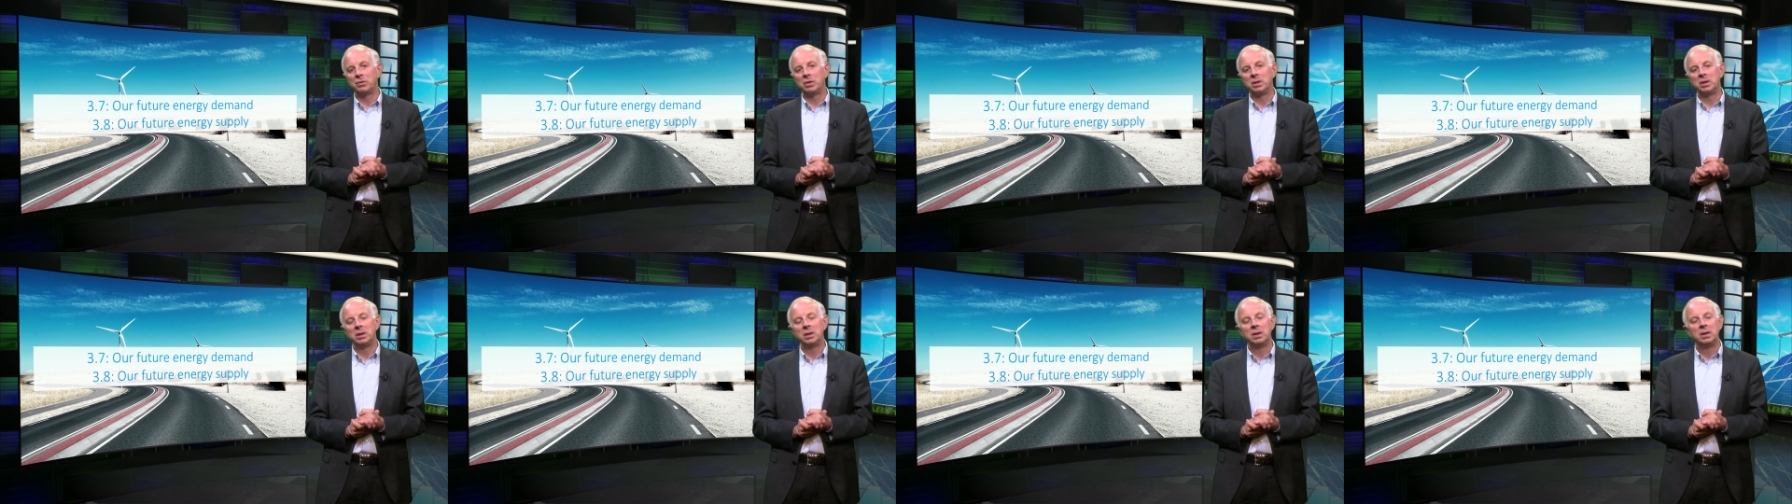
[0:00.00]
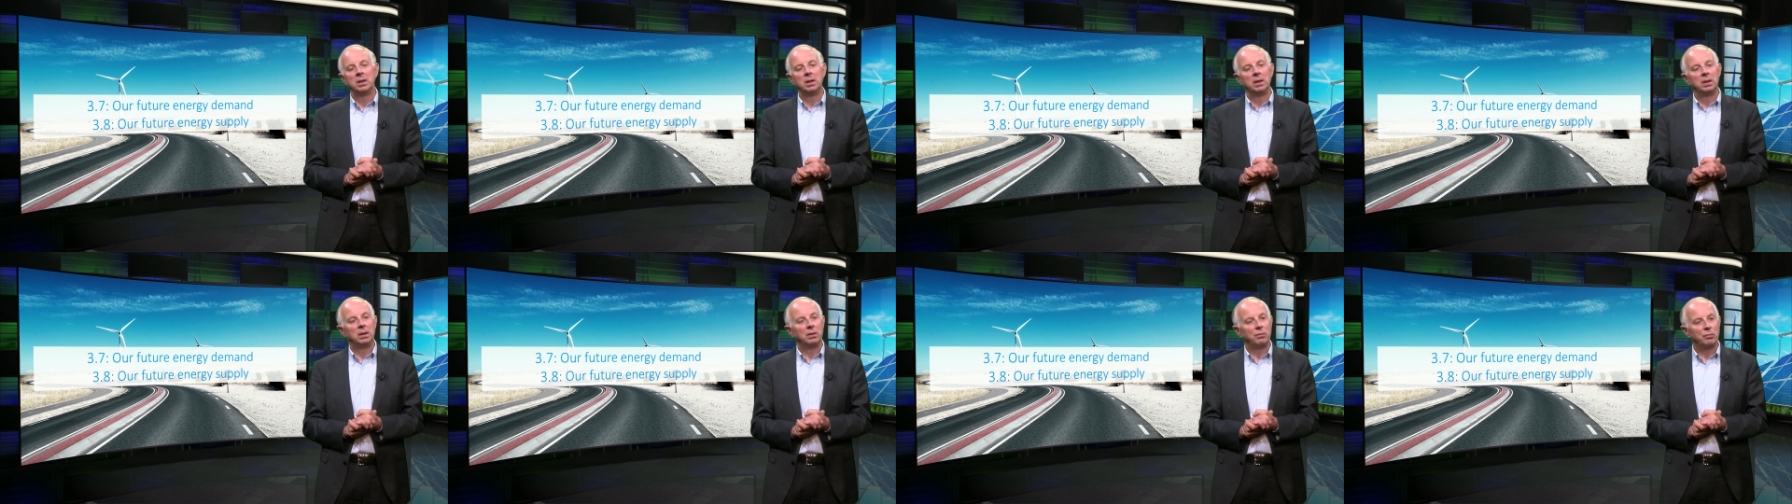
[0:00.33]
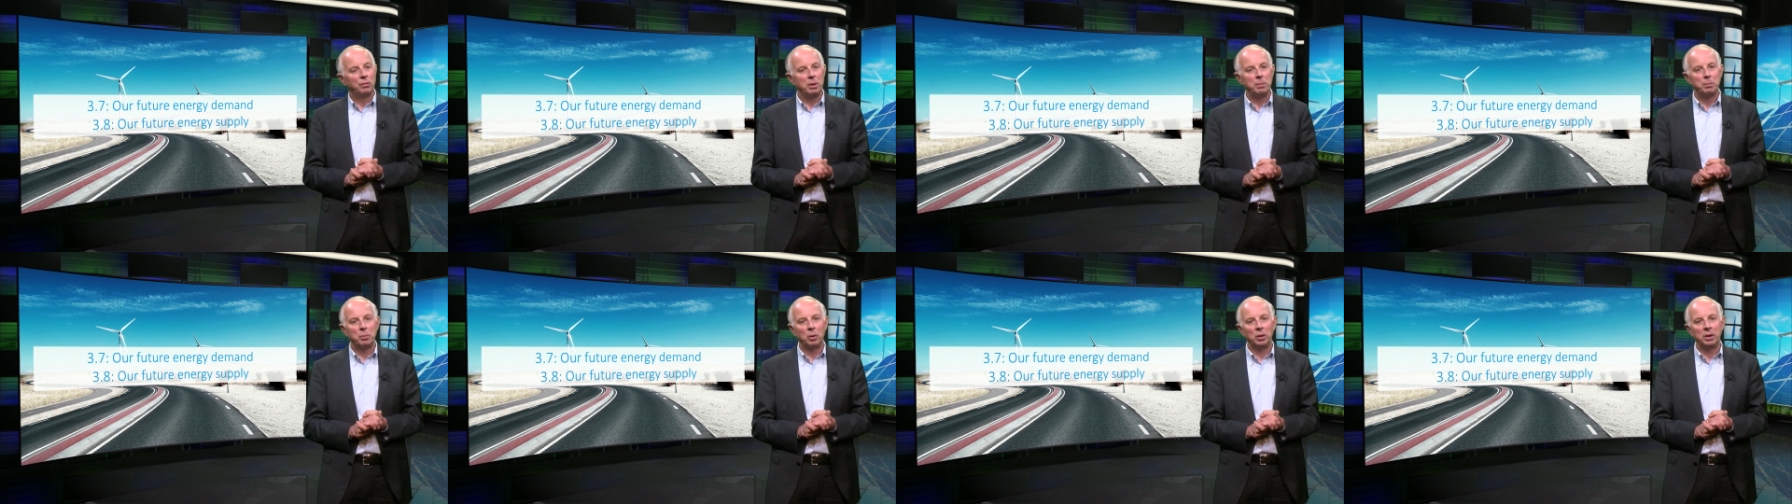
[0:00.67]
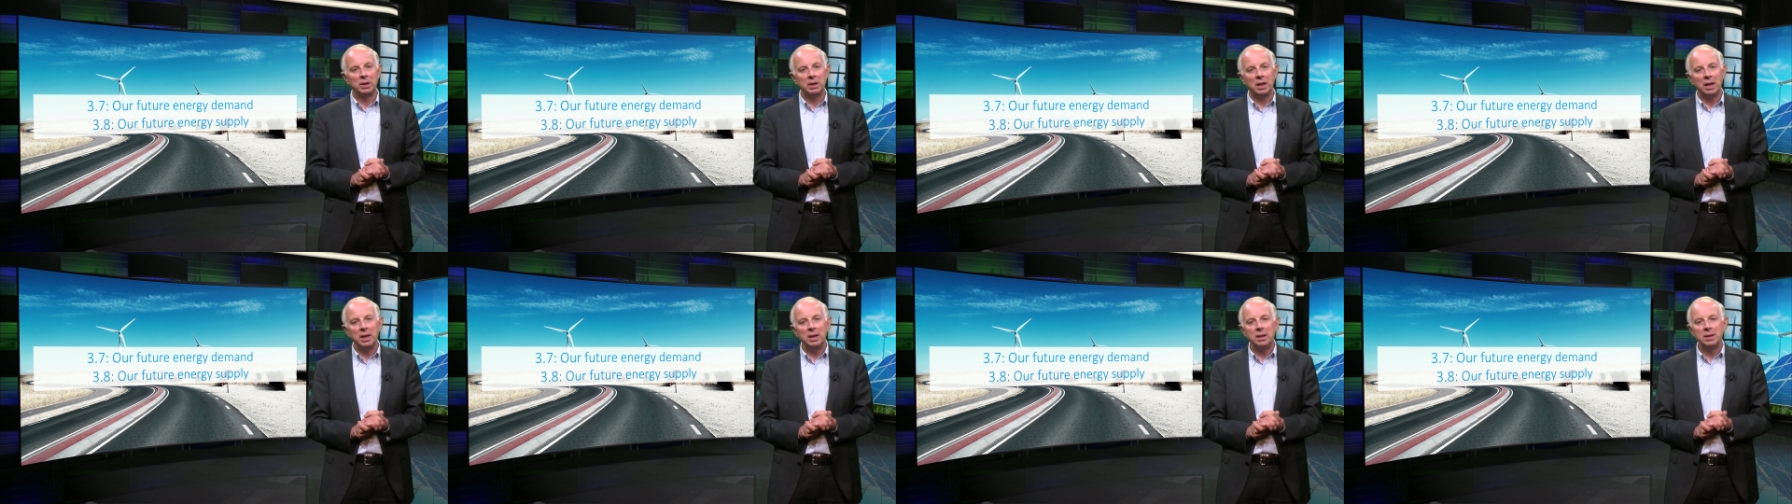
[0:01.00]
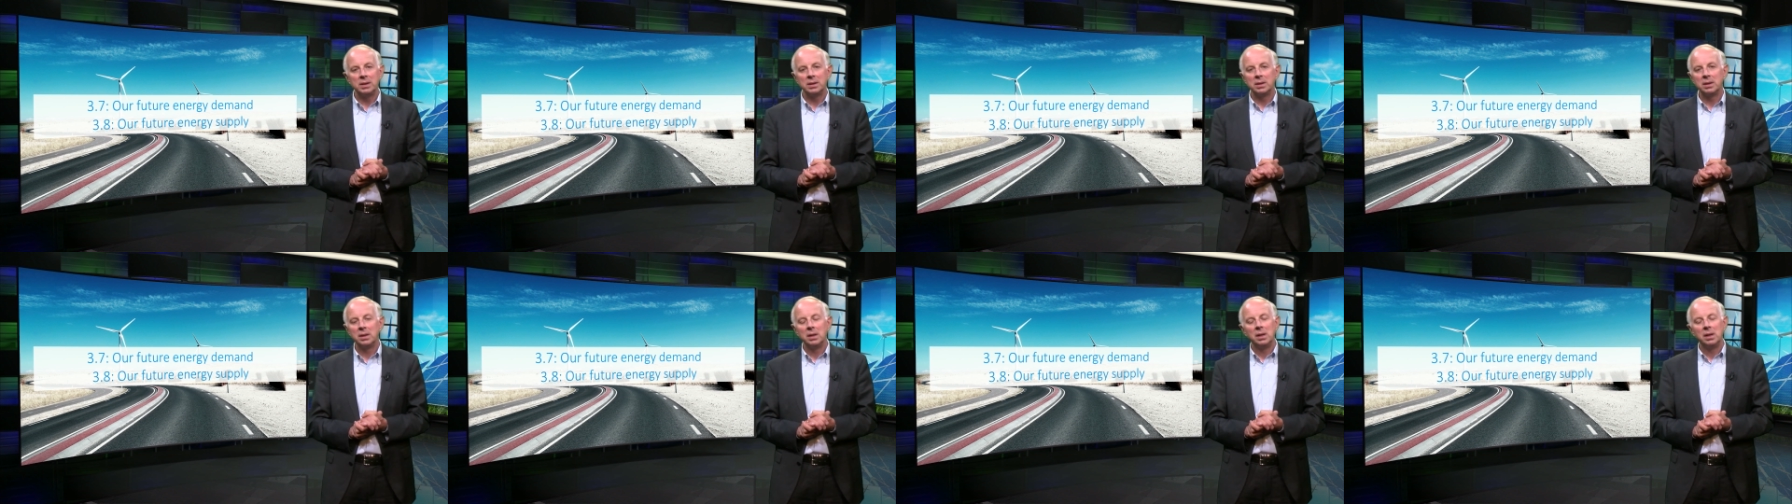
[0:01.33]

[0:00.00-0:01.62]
and 3.8,